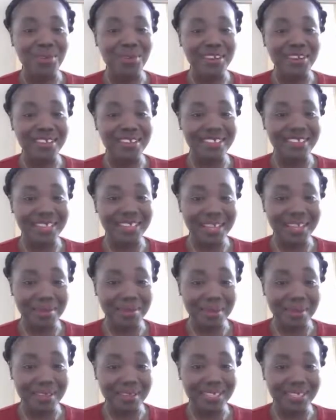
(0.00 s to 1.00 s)
What do you think
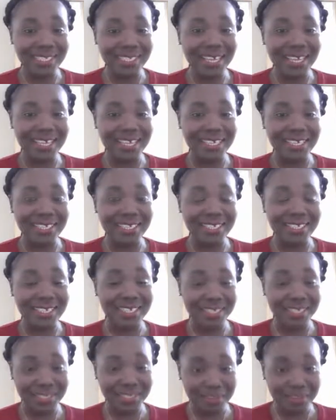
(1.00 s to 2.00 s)
about the checklist?
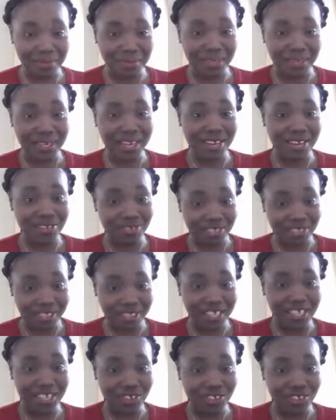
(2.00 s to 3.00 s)
Is it something that you
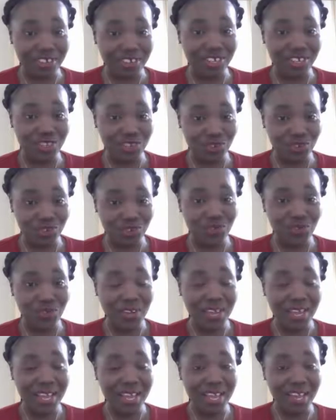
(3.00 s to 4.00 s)
think you can
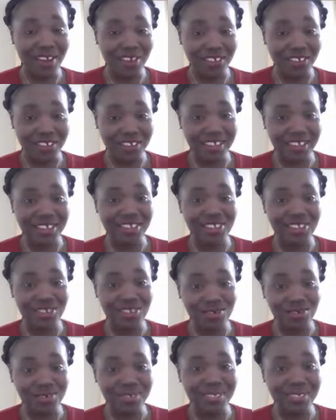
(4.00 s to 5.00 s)
do or you can
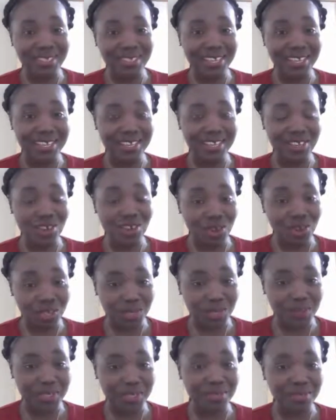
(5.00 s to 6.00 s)
use in your
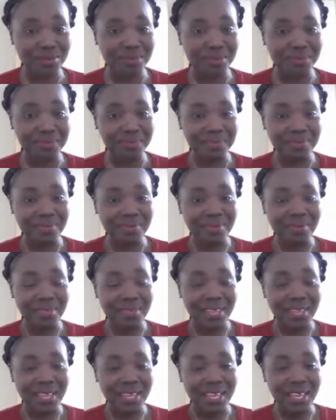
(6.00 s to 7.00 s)
hospital?
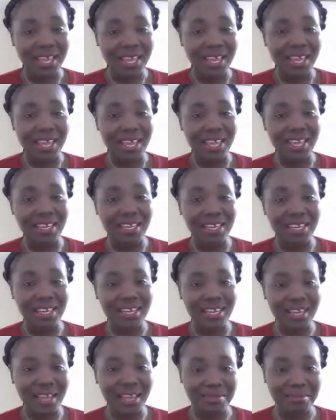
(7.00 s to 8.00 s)

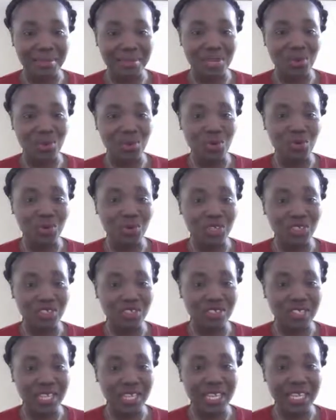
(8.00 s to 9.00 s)
Let me know
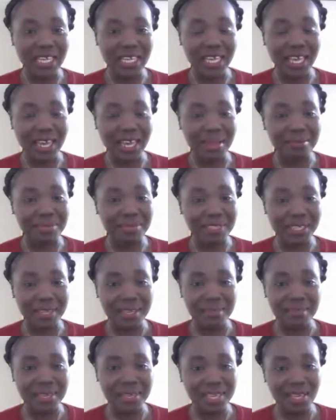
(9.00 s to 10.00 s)
what you think.
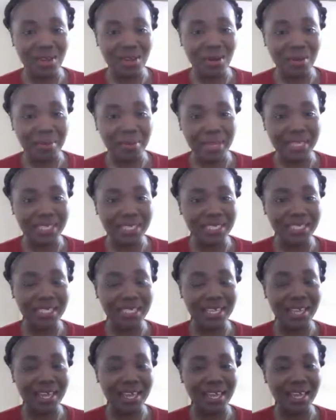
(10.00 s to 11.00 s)
Send me a comment.
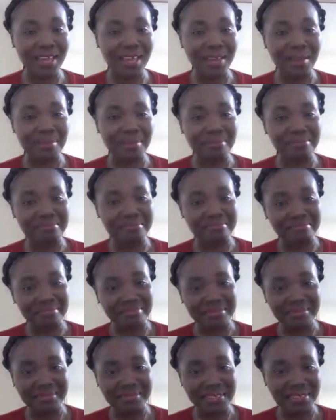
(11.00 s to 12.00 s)

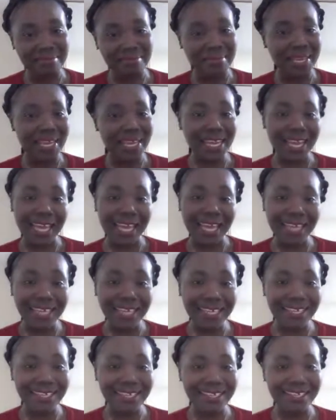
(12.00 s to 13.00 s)
Give me a
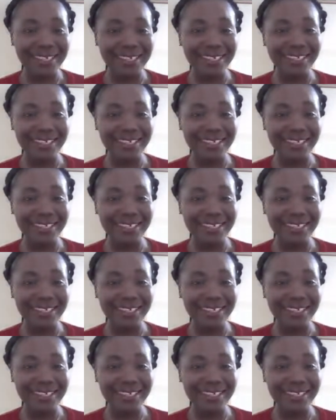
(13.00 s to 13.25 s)
like.